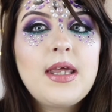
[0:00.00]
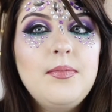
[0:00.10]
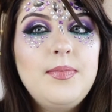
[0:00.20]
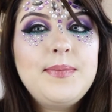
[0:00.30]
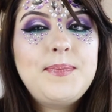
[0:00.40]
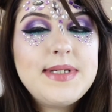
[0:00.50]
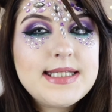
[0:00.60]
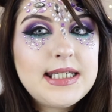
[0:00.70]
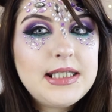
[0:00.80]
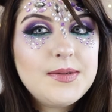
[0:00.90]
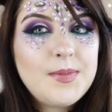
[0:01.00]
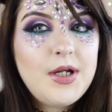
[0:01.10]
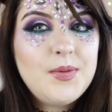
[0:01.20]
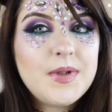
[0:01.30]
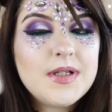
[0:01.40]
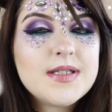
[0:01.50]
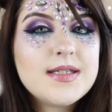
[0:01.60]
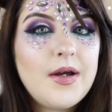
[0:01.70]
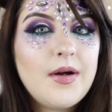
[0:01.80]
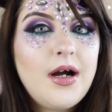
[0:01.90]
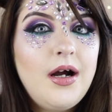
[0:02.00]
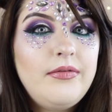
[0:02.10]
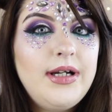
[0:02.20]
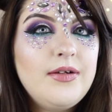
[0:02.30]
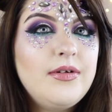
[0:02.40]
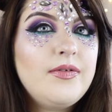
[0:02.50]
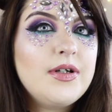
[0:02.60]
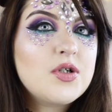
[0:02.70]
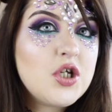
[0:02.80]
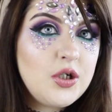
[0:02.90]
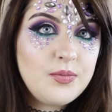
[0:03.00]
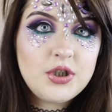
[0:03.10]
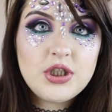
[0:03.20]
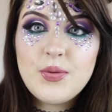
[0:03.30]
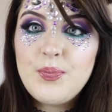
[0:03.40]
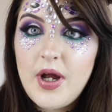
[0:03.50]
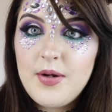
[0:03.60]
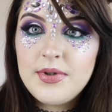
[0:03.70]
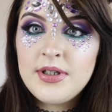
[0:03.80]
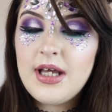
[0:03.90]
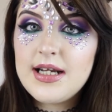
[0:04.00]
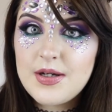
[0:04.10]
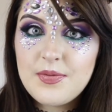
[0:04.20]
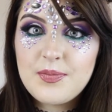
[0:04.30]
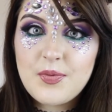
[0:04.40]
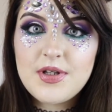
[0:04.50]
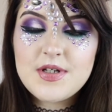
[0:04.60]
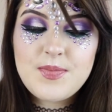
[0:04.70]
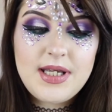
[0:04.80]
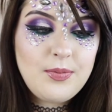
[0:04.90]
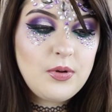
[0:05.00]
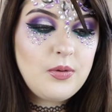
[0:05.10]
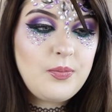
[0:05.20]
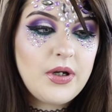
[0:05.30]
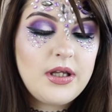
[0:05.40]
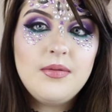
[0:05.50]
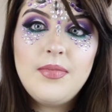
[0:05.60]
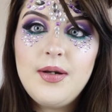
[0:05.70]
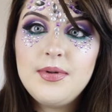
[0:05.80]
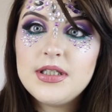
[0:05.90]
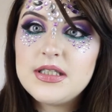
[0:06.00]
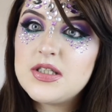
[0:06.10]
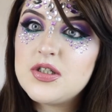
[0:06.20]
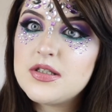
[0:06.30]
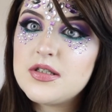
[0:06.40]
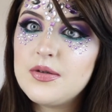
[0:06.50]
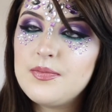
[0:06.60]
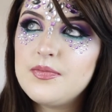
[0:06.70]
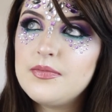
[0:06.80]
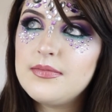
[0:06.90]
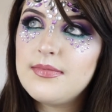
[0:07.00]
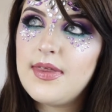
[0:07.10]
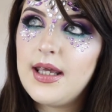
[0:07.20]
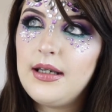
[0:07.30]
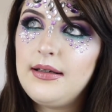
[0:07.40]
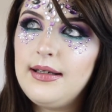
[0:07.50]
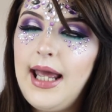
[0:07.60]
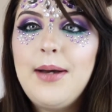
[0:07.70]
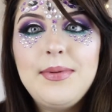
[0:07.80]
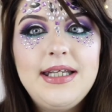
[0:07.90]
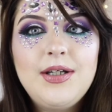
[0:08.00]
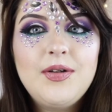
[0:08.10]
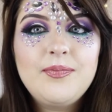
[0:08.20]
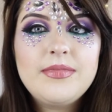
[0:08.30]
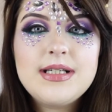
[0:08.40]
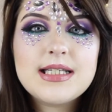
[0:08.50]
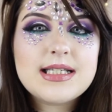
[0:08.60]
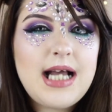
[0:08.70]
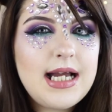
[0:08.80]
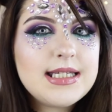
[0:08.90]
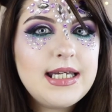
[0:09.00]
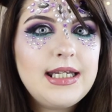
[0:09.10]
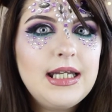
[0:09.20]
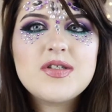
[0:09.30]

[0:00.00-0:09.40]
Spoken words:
I'm a bit busy at the moment, so I can't really reveal too much at the moment. I don't want to be one of those people, but at the moment there's just something happening. It's exciting.